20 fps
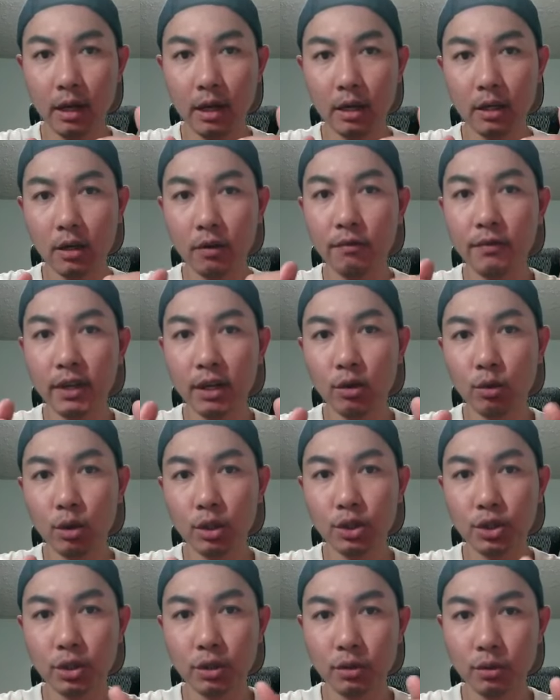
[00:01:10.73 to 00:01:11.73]

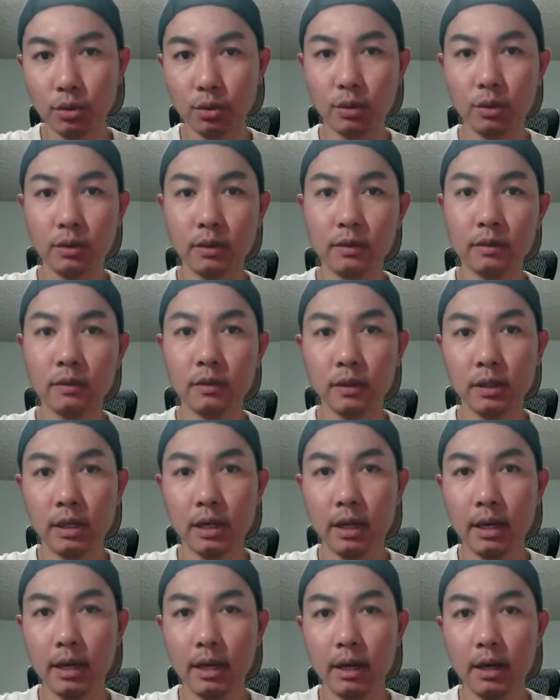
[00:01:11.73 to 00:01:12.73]
configuration tool.
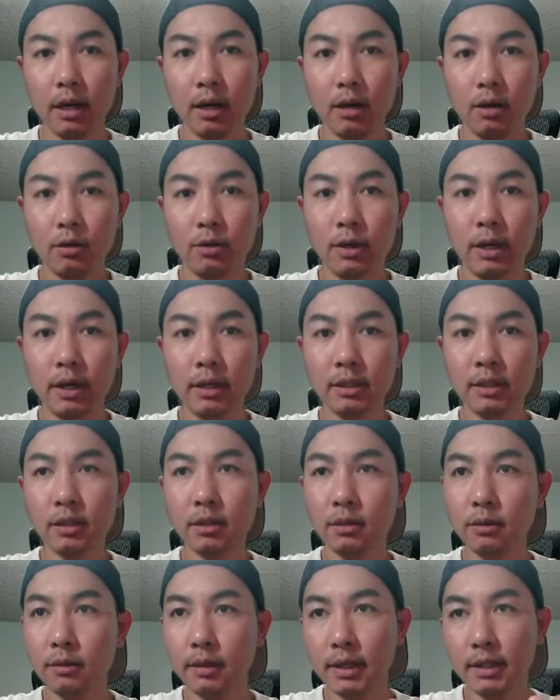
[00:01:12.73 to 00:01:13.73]
All right,
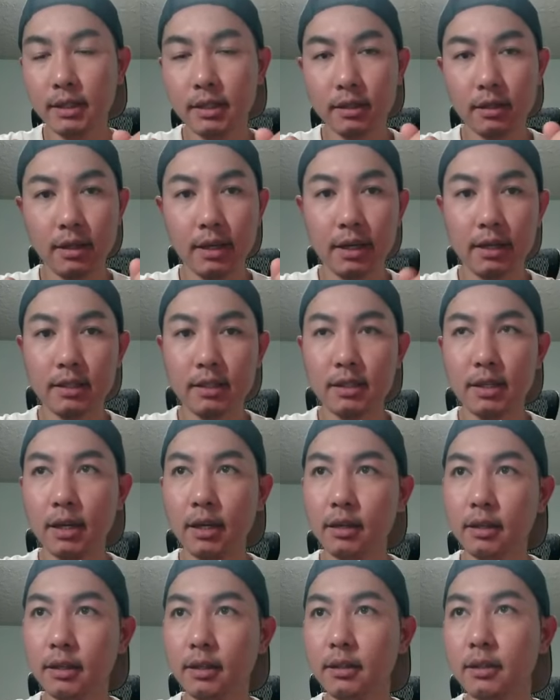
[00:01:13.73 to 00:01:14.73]
so let's get
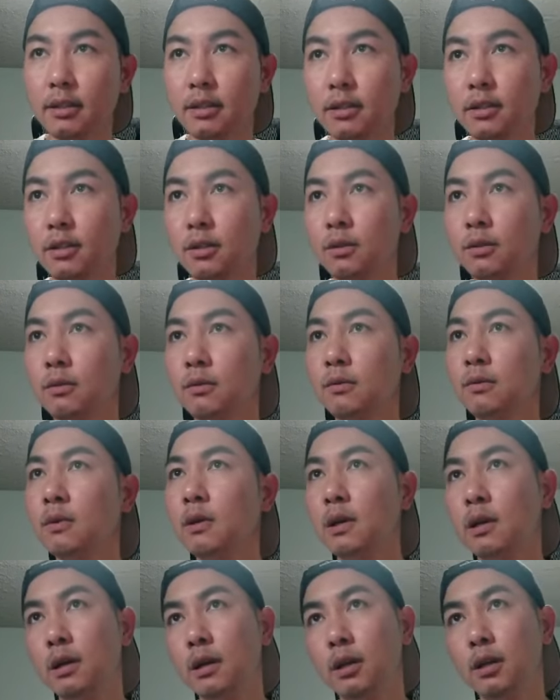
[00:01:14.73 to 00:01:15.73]
started.
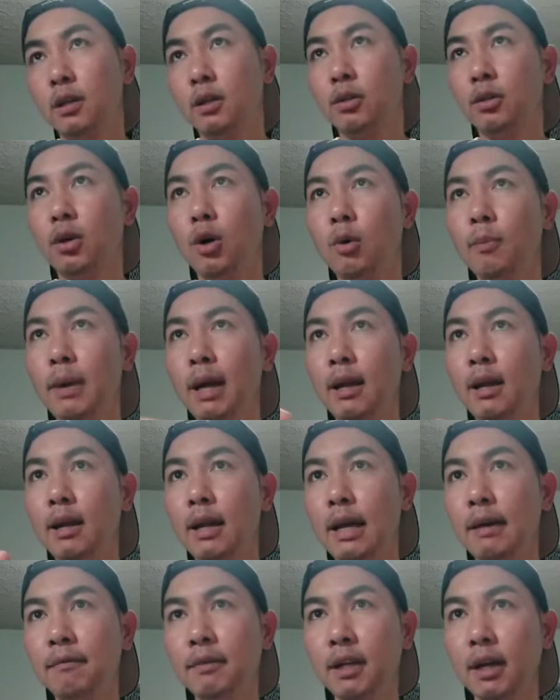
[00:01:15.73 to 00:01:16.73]
So on my
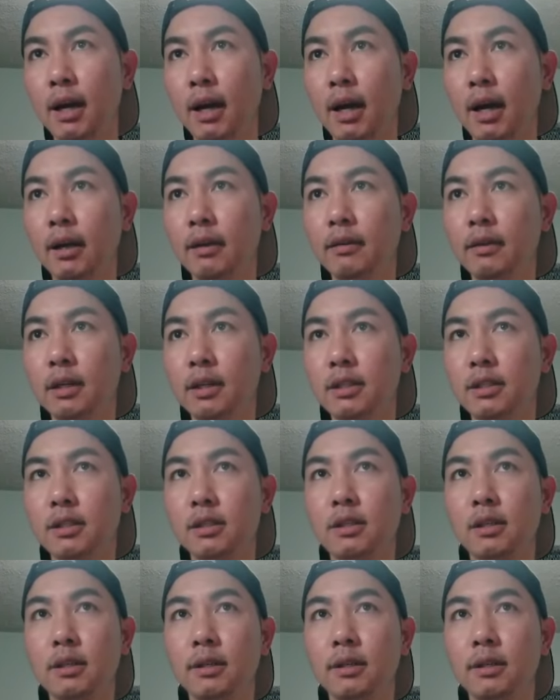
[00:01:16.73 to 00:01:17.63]
left hand is